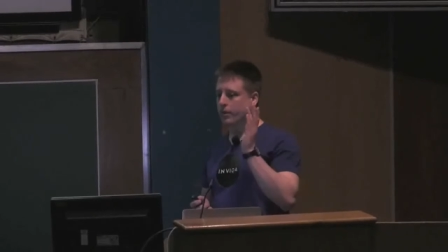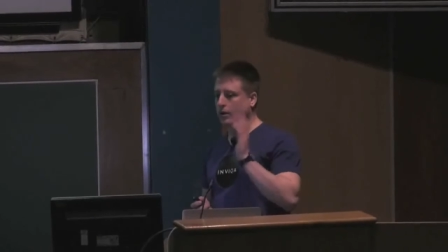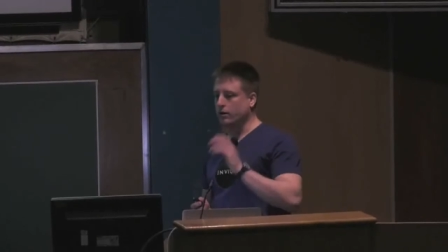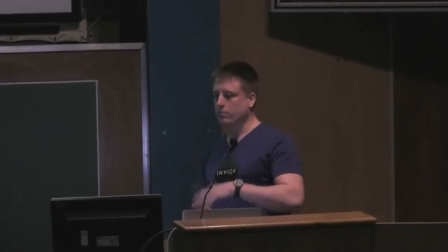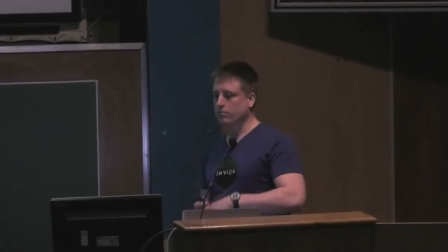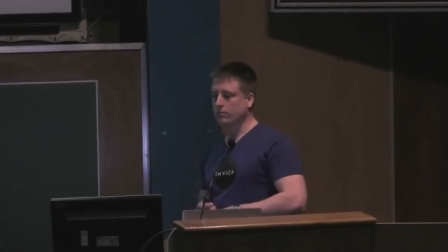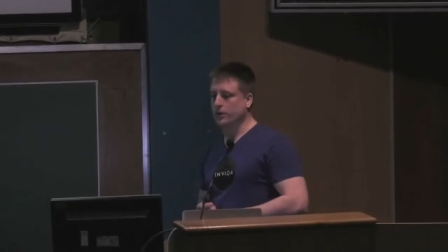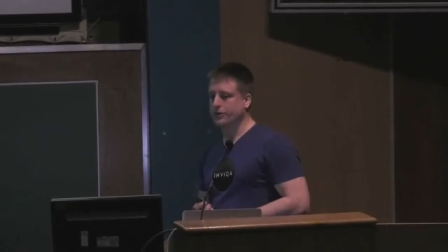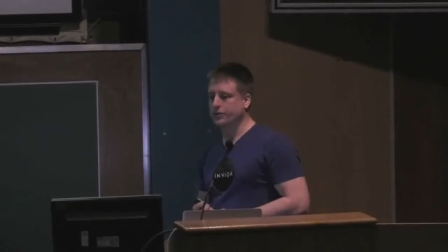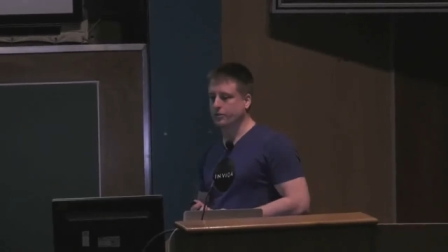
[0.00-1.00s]
then
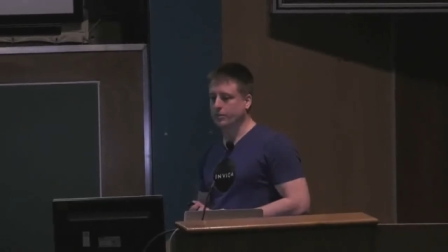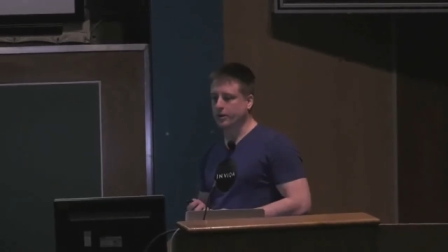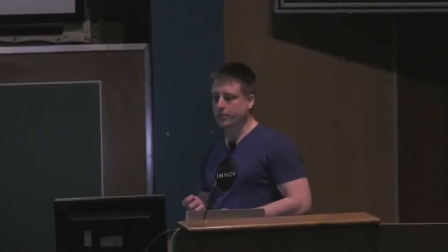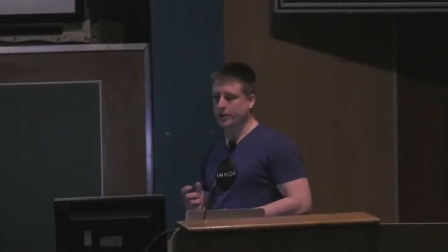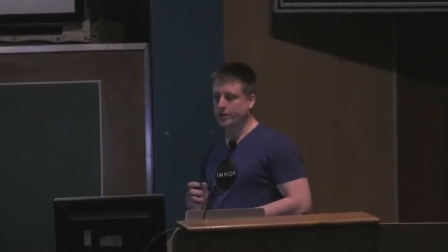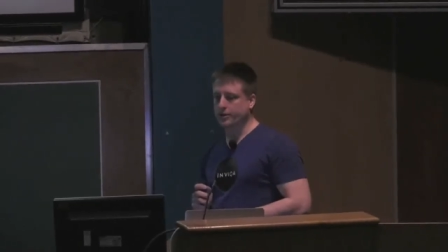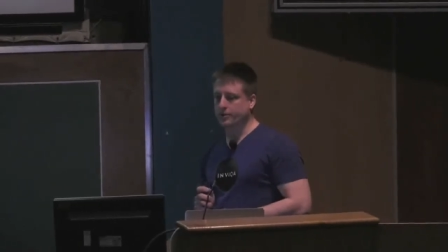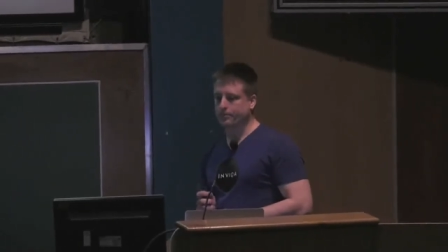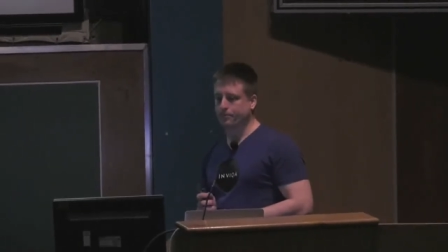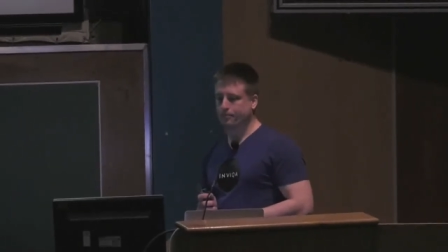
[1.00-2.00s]
master will be
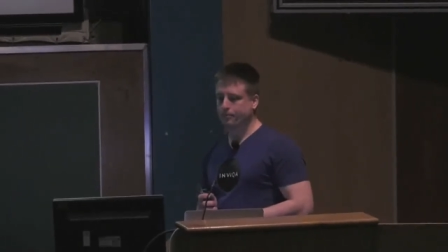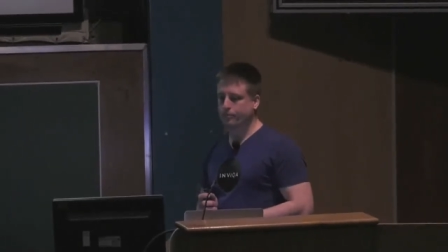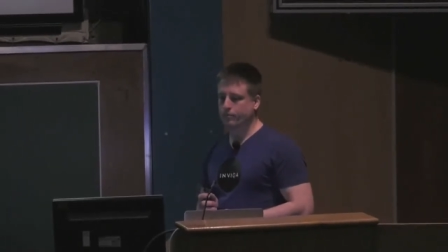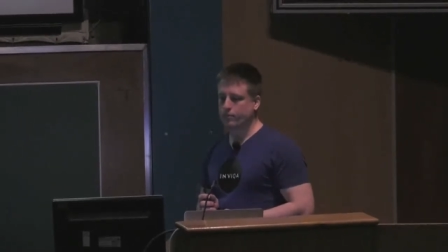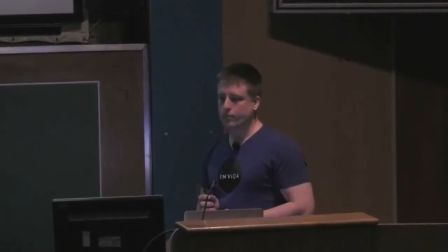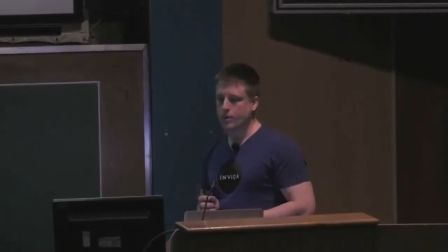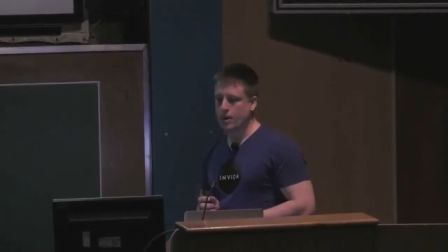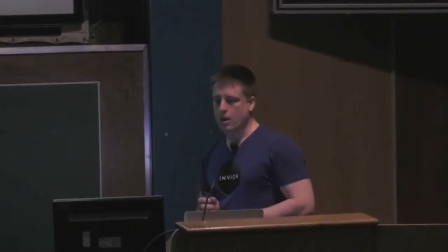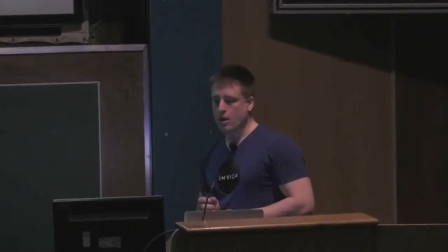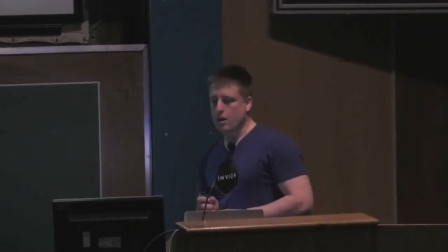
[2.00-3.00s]
updated.
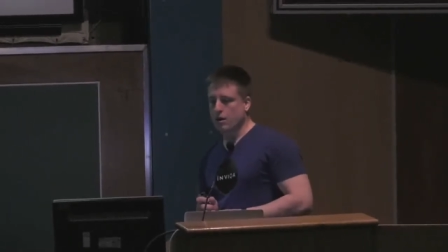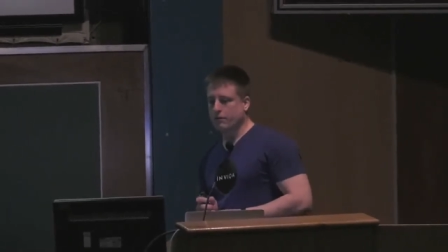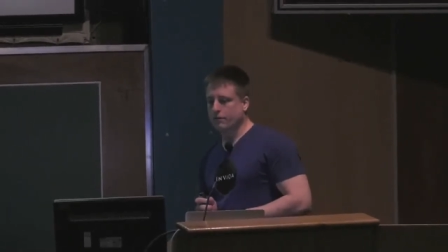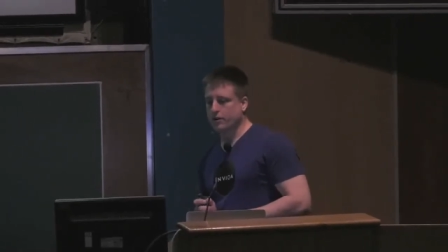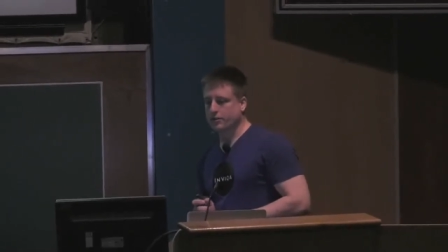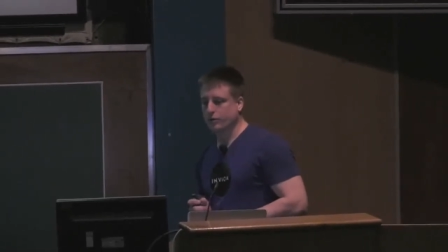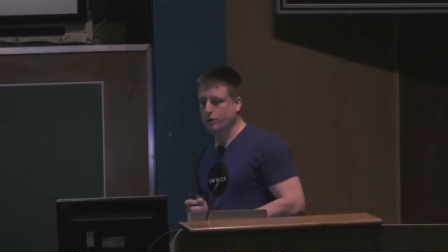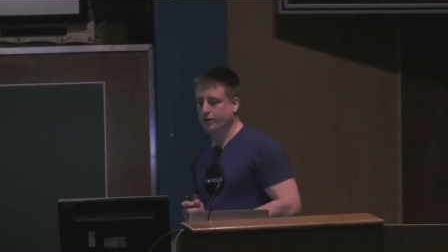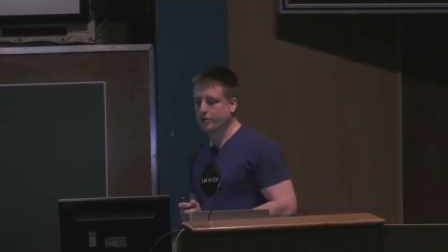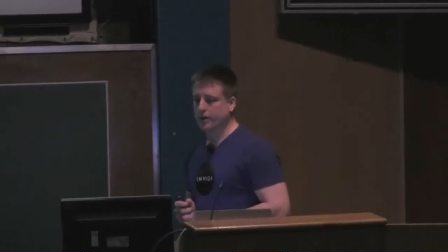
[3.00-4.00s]
Fast
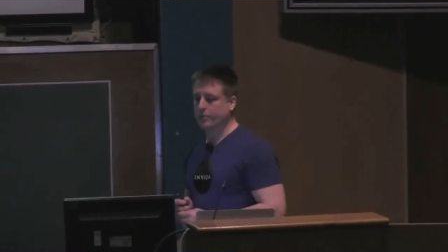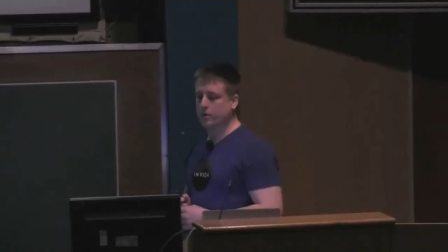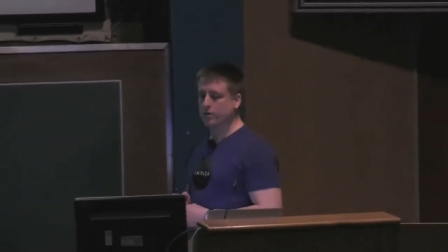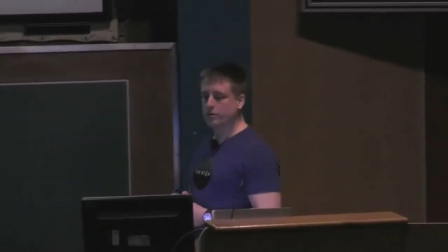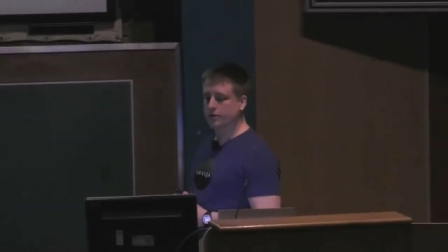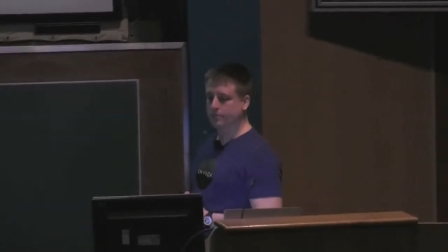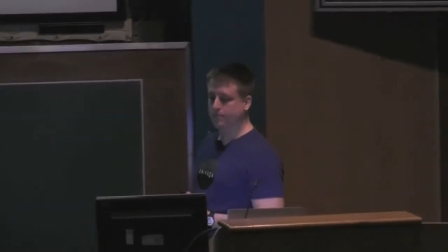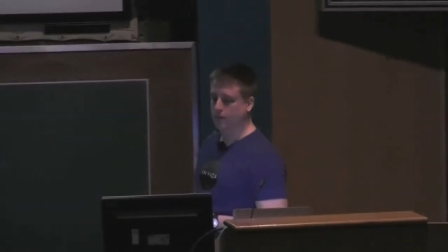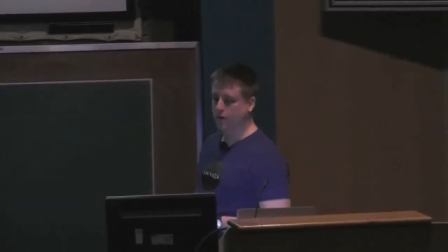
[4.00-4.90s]
forward only pulls